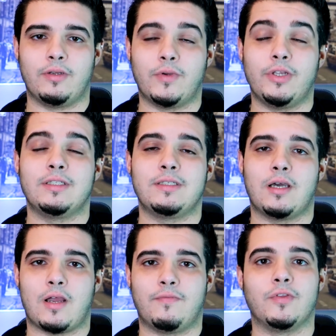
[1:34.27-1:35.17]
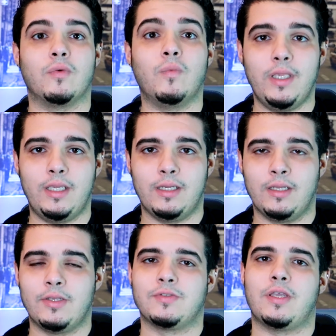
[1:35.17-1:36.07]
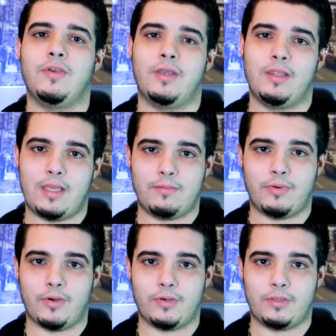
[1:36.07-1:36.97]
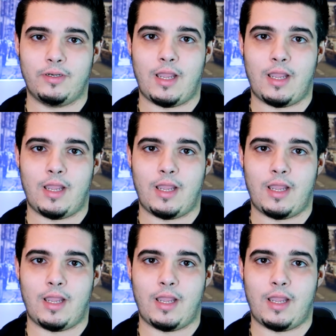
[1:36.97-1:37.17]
what you need to cut off for the week so that you could then burn